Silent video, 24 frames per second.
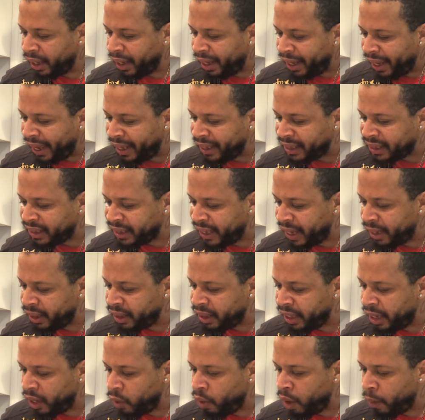and set
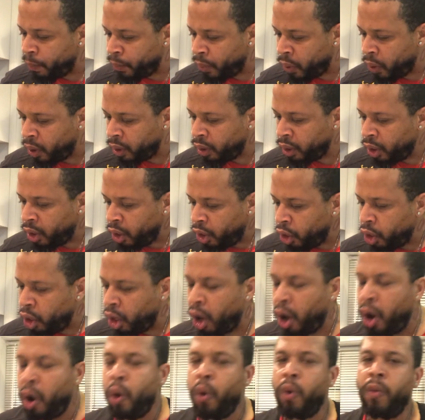thereupon her
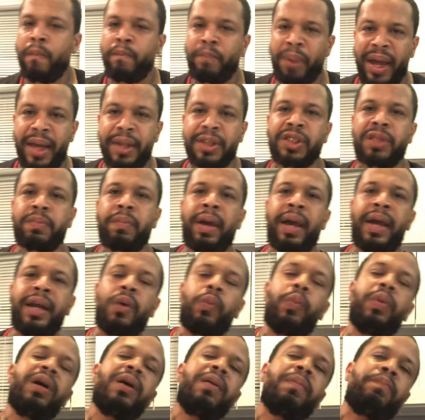own base, man. And
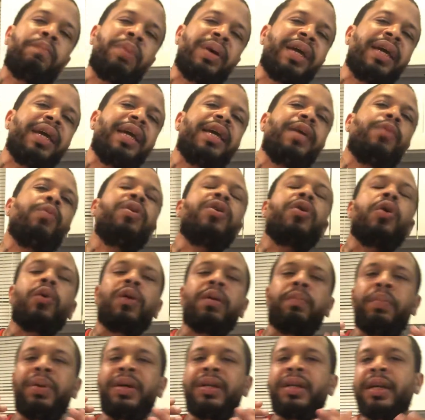we're going
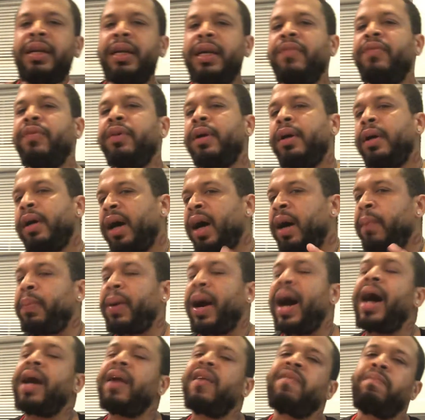to be delivered up
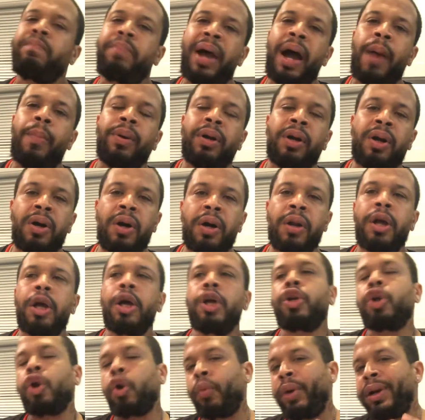out of Babylon.
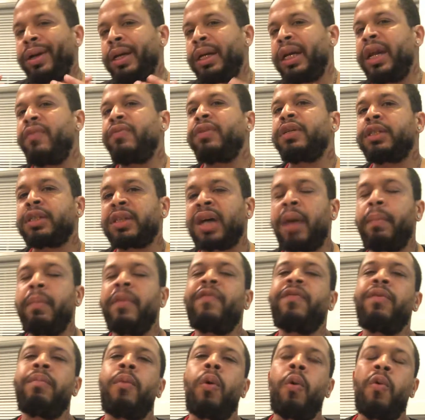The great deliverance is coming
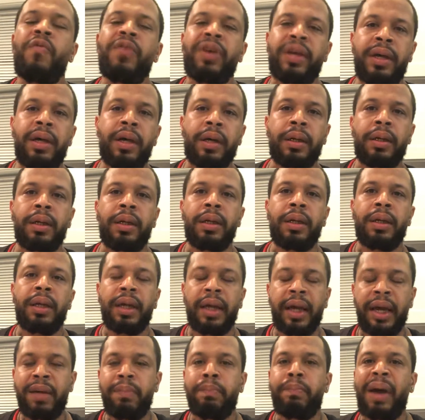from over here
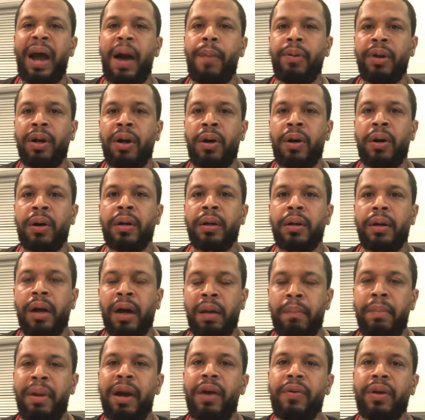in Babylon,
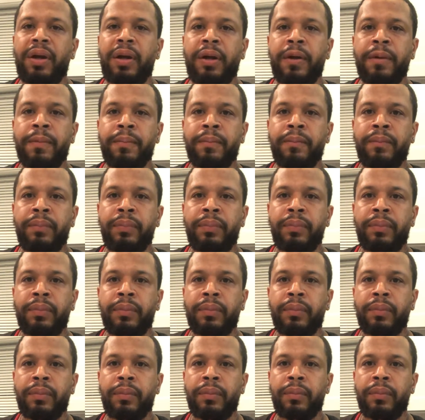America.
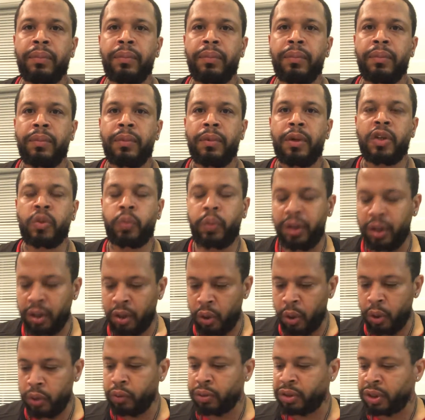Because we are
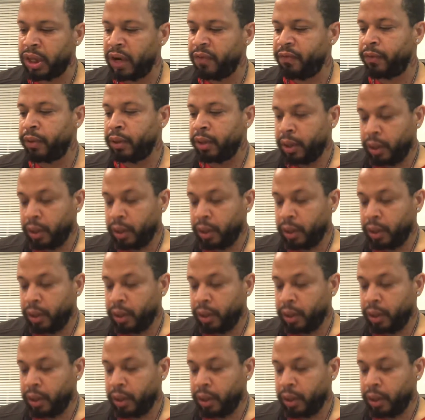going to suffer